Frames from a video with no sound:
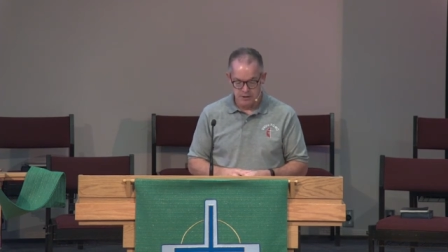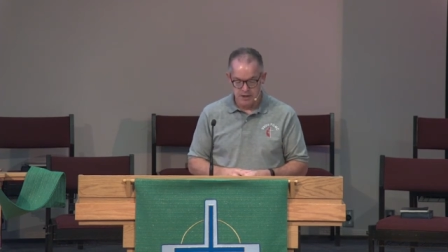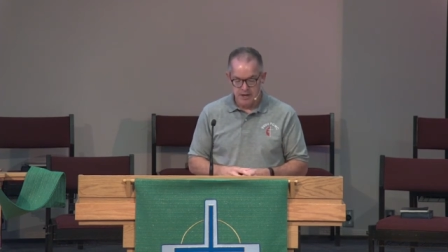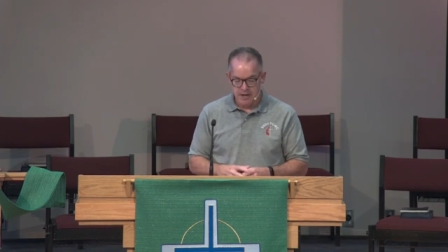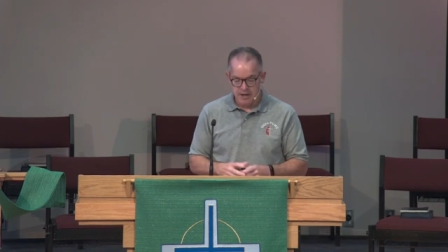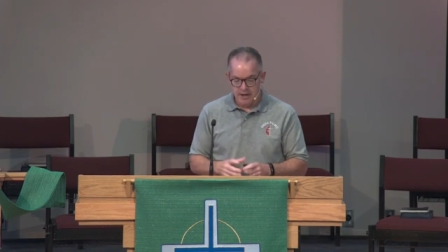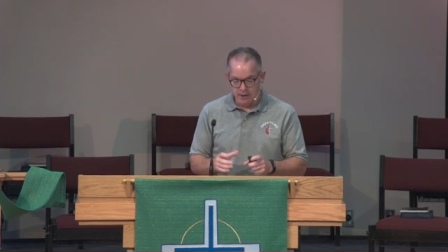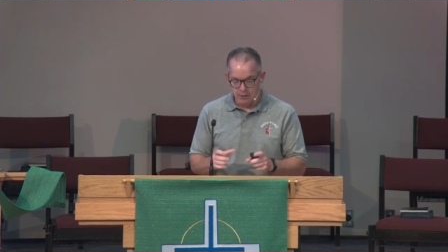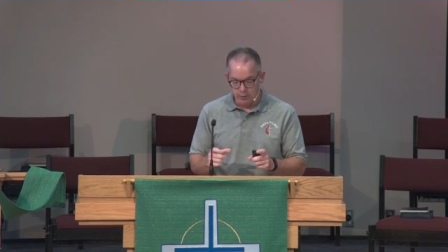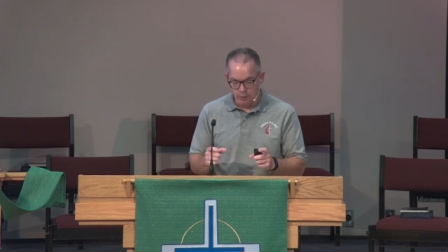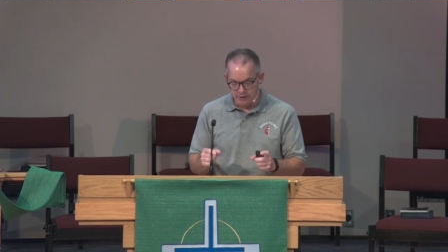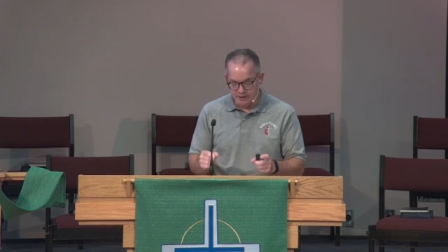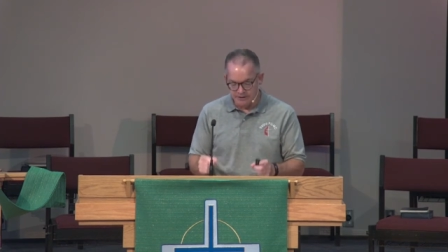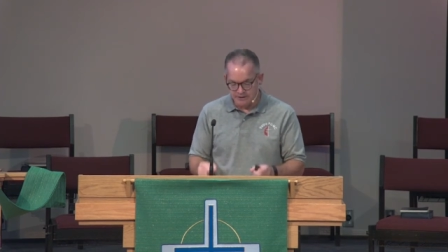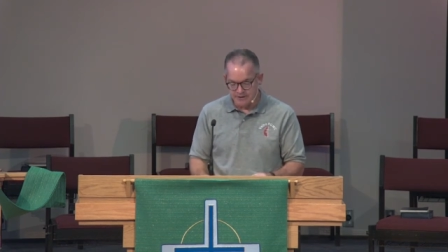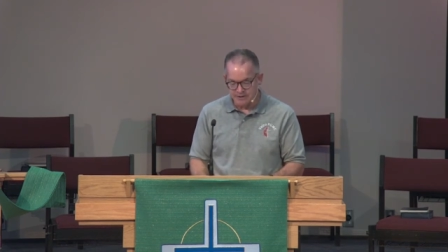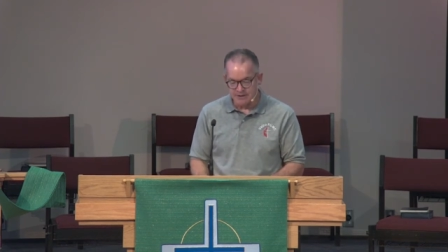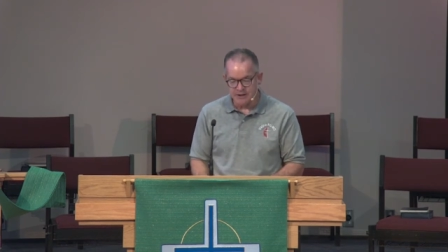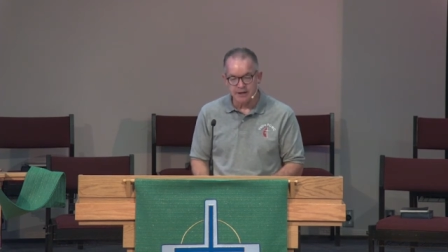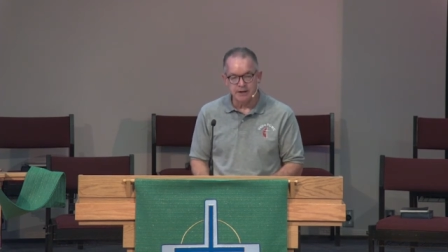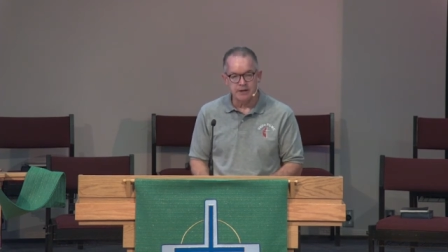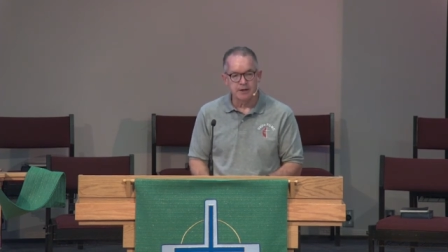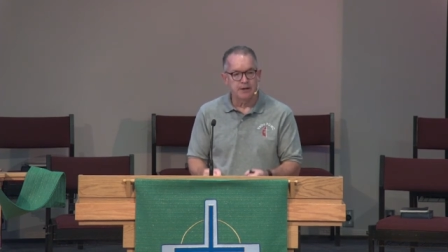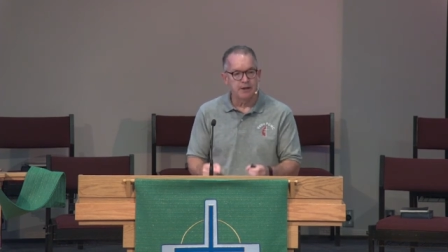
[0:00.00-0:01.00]
And we
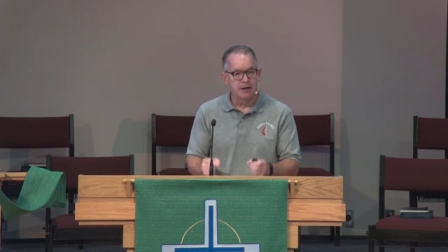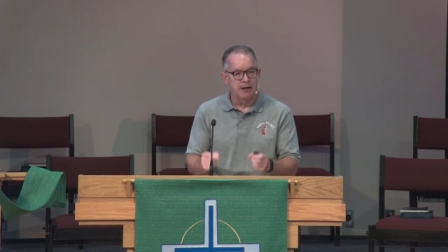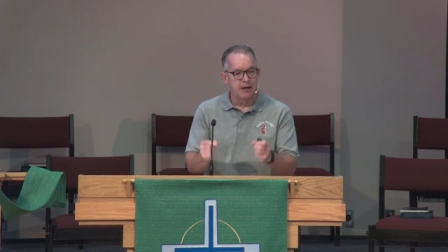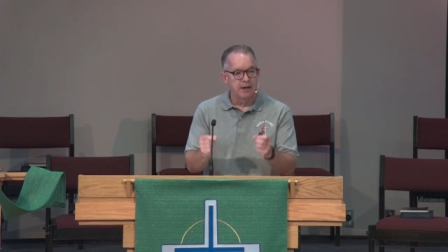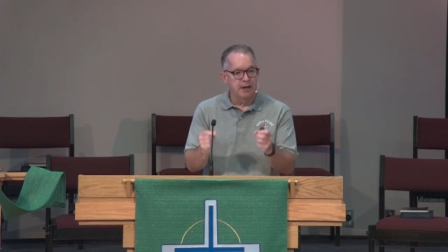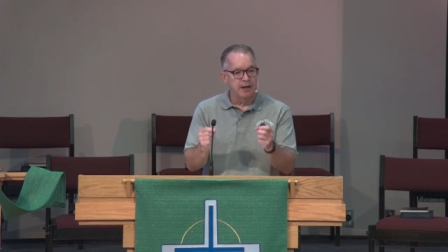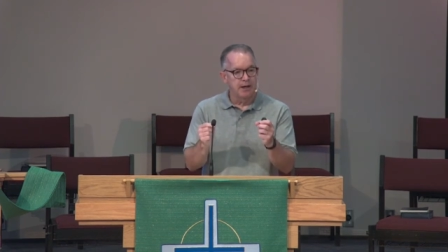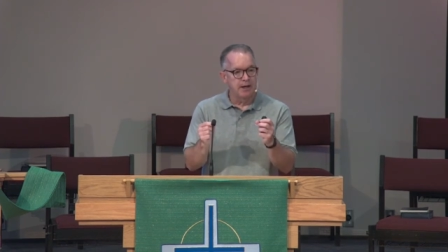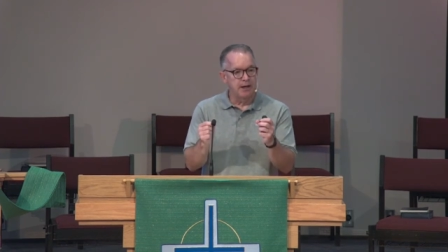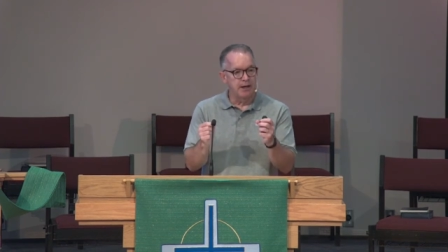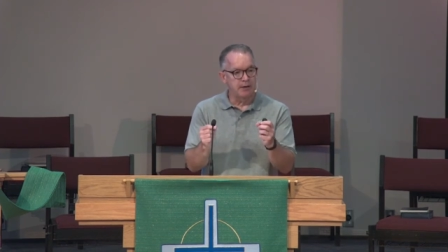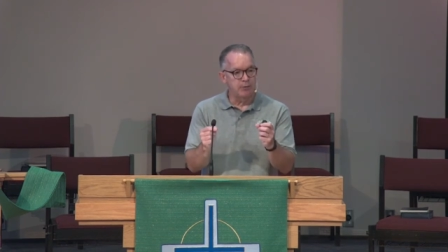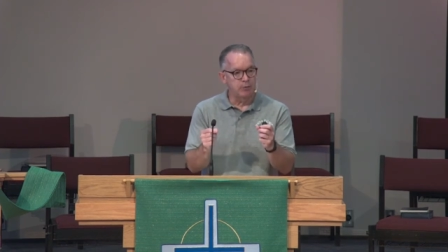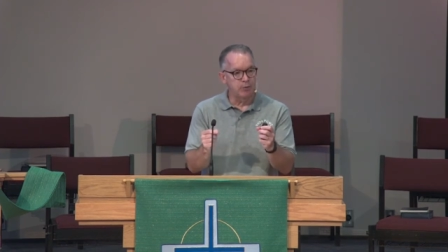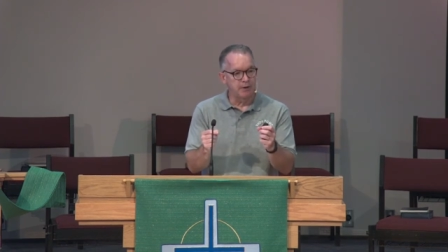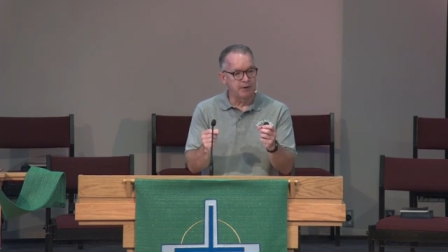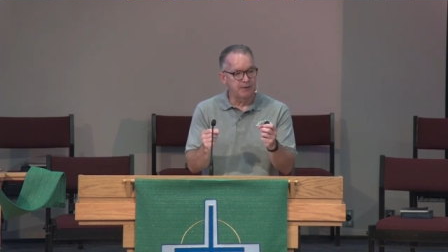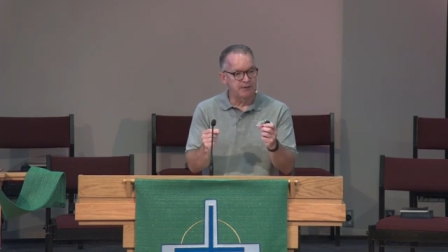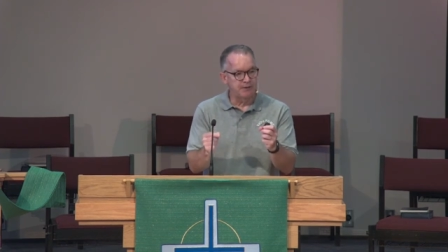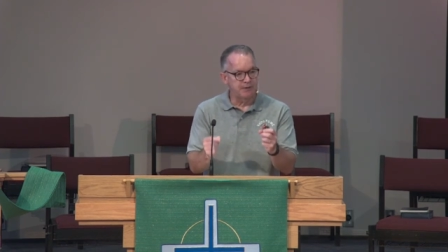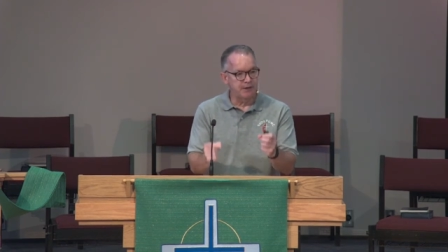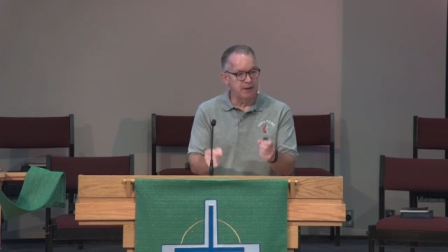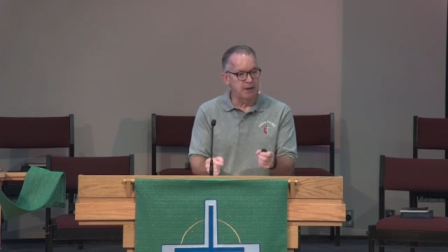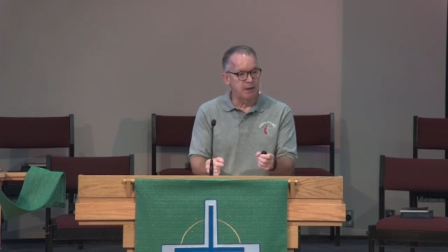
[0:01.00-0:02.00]
sit and we
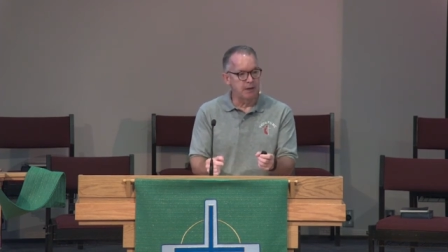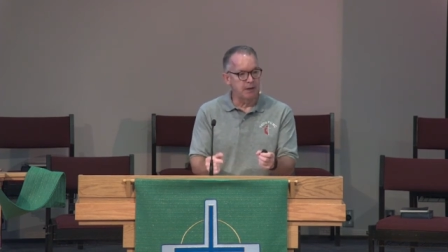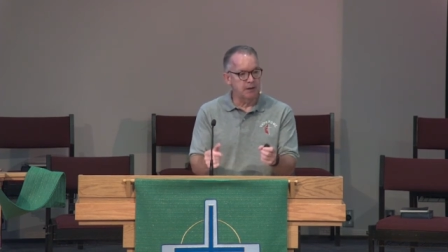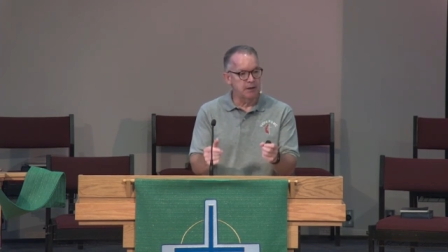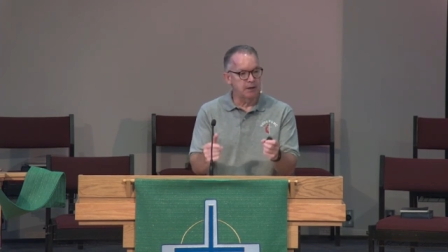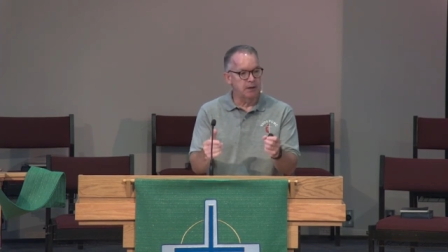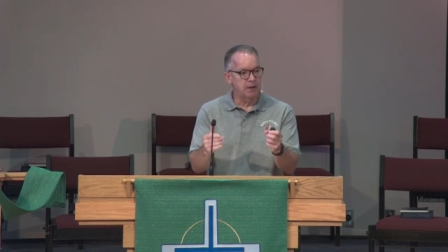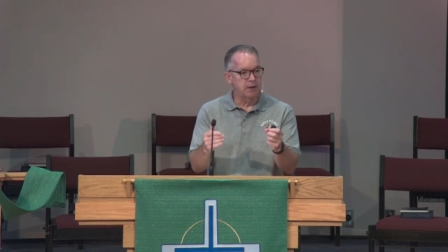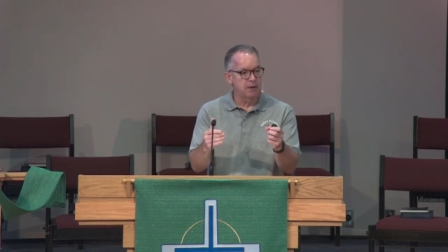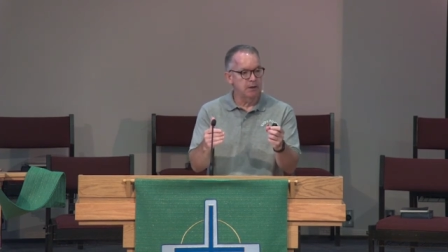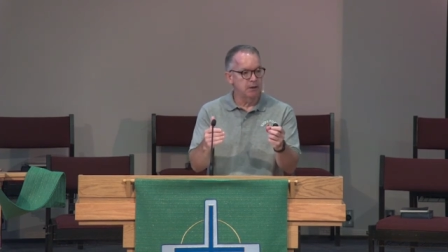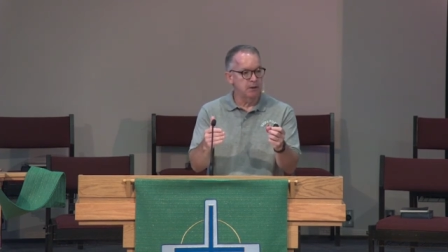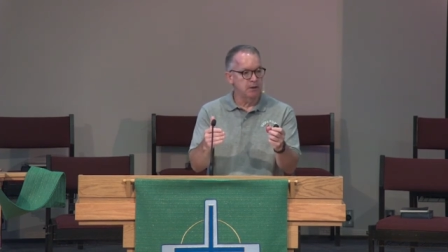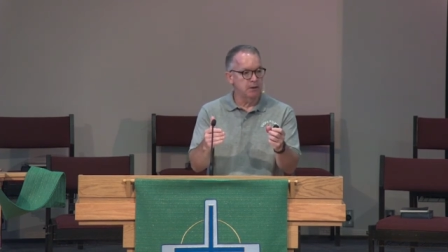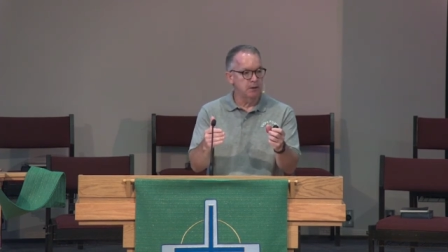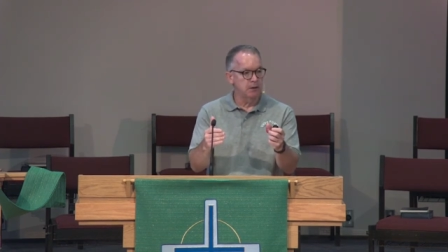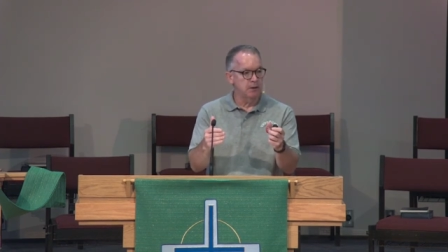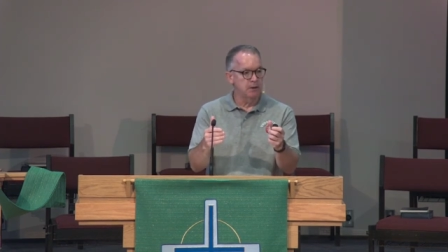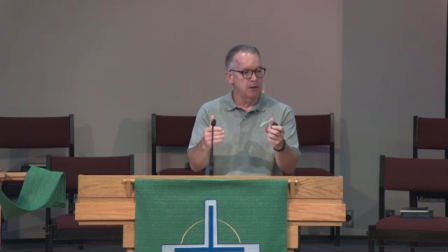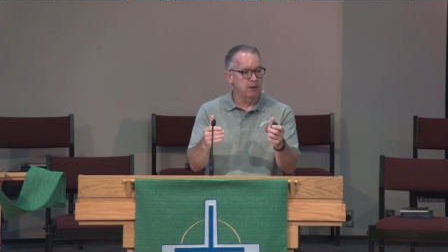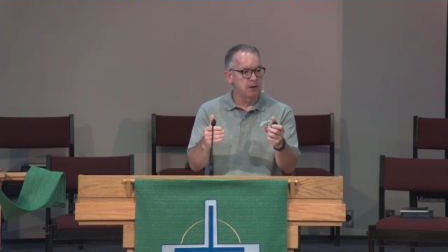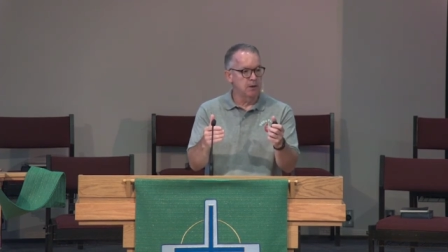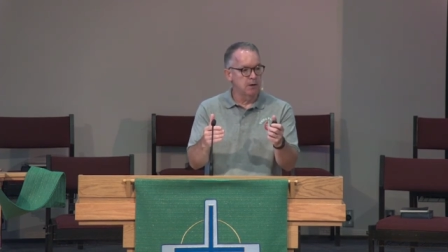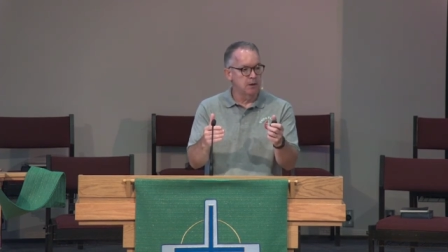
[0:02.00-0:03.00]
think,
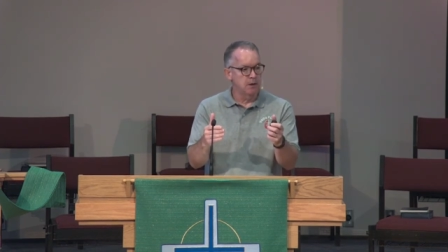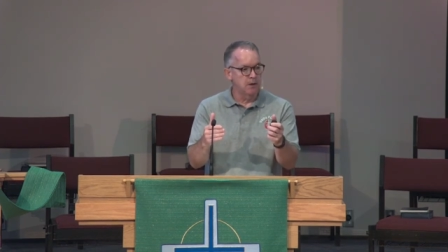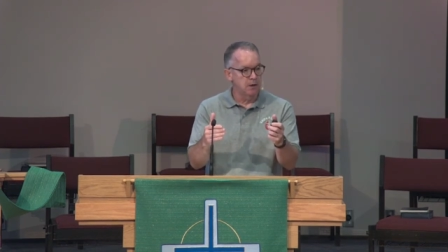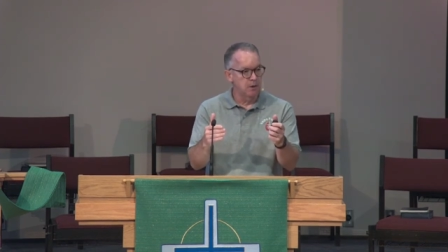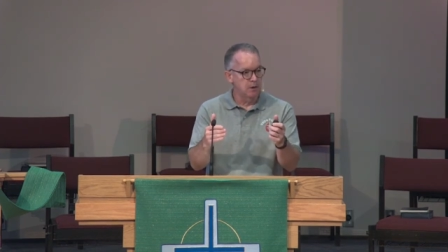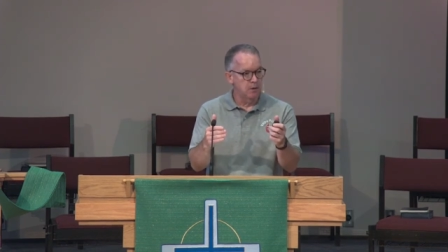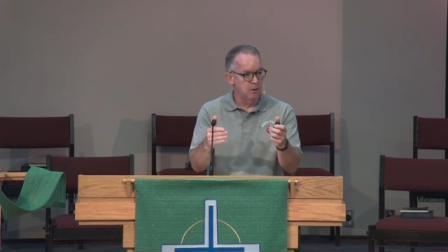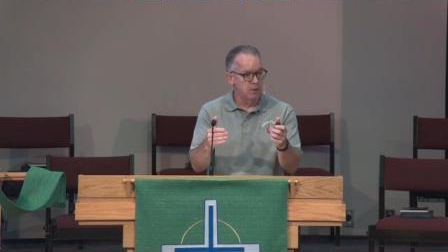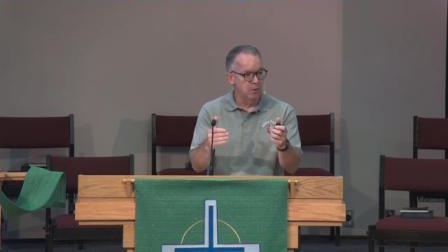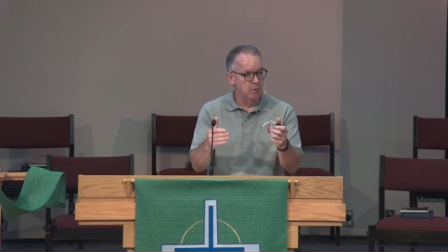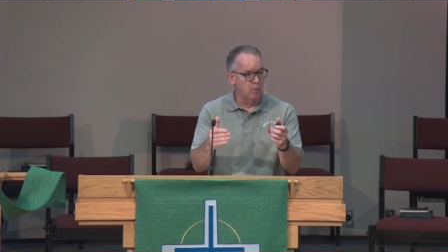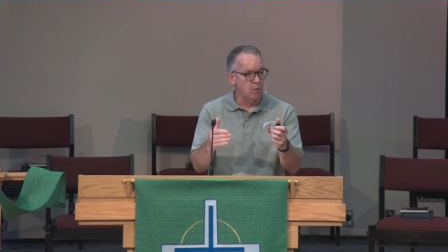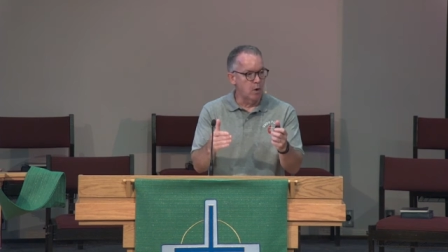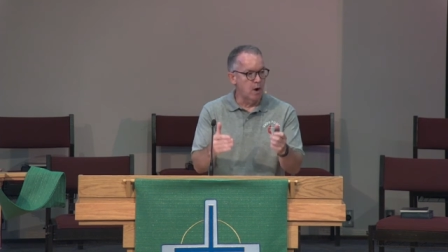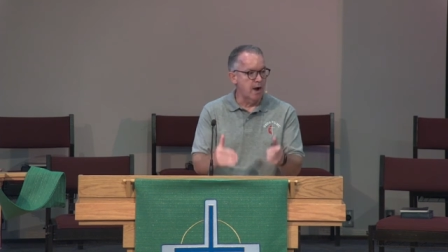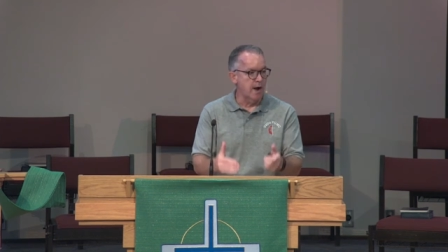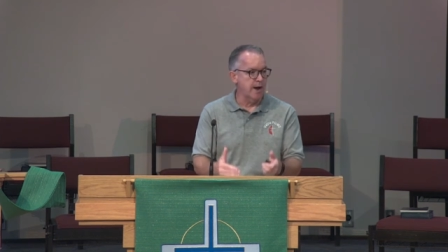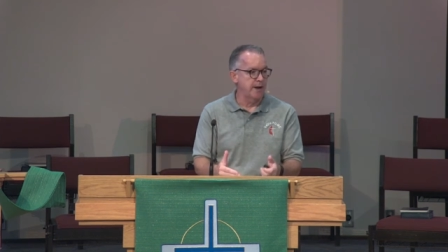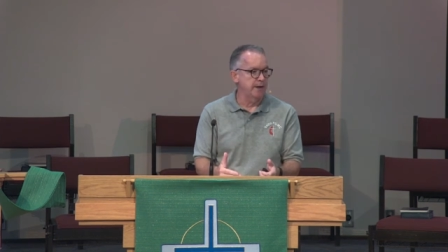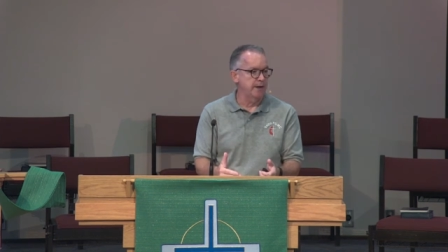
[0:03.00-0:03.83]
why?